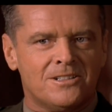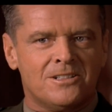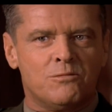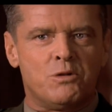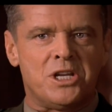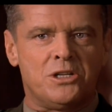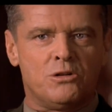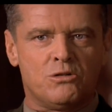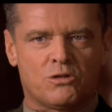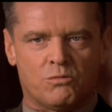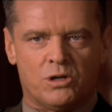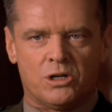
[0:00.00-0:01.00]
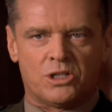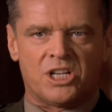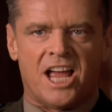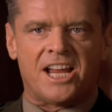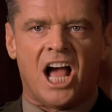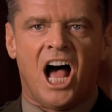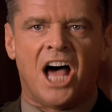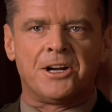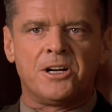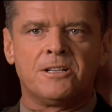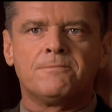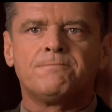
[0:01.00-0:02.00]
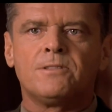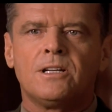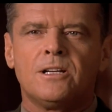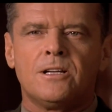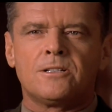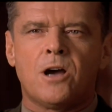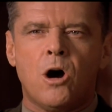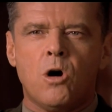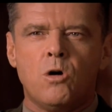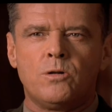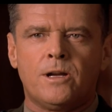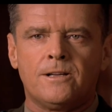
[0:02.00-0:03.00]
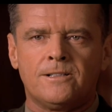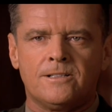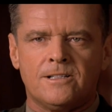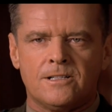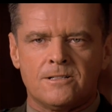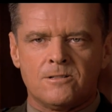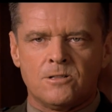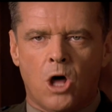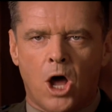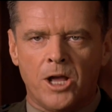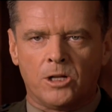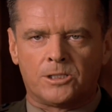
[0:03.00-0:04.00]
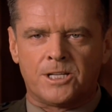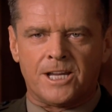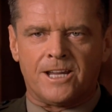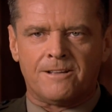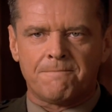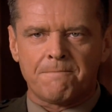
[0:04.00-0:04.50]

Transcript: We use words like honor, code, loyalty.